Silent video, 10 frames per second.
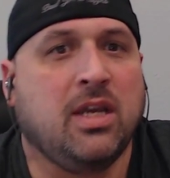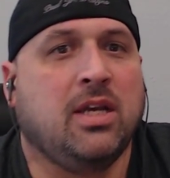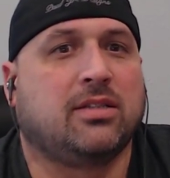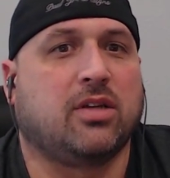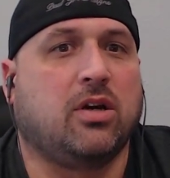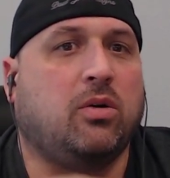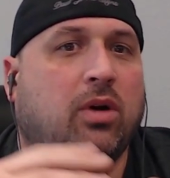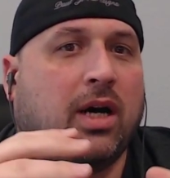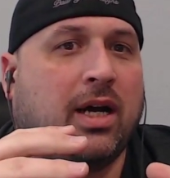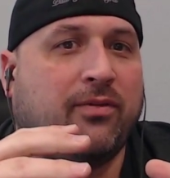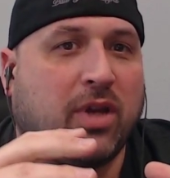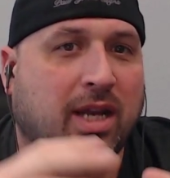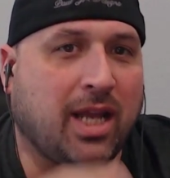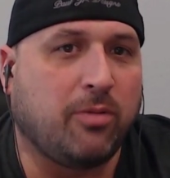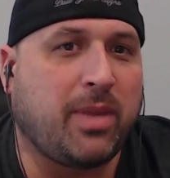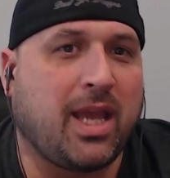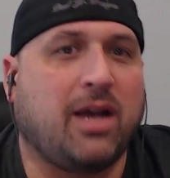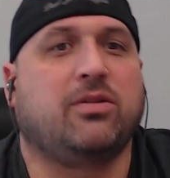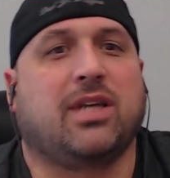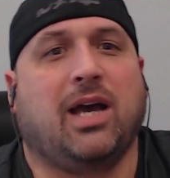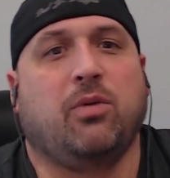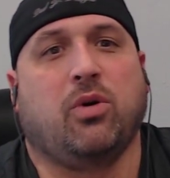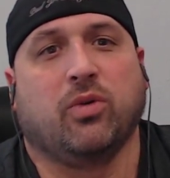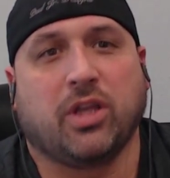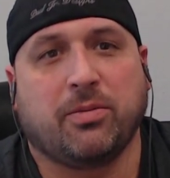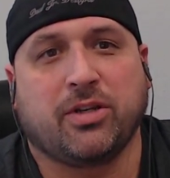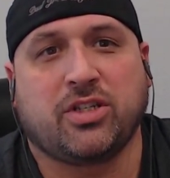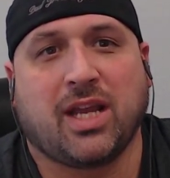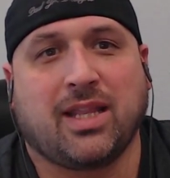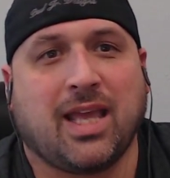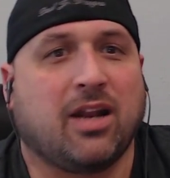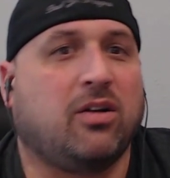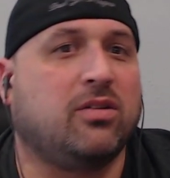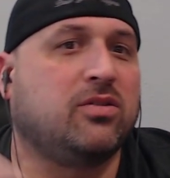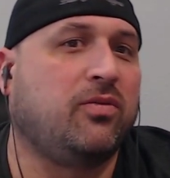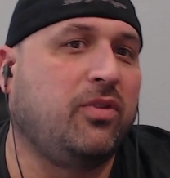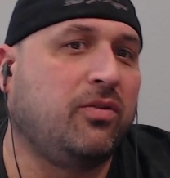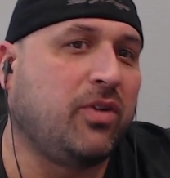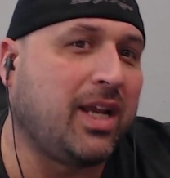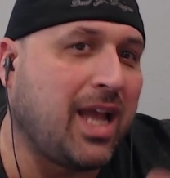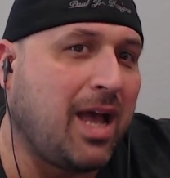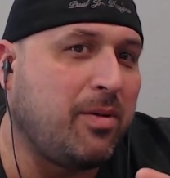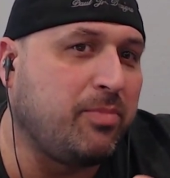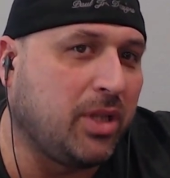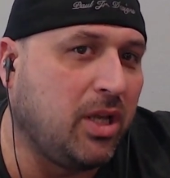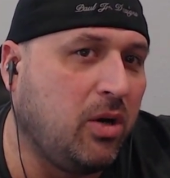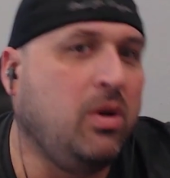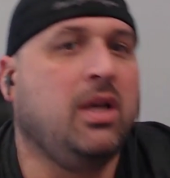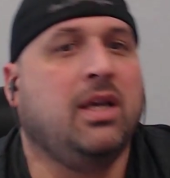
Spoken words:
So if you can help me out, I would really appreciate that. Also, feel free to comment below.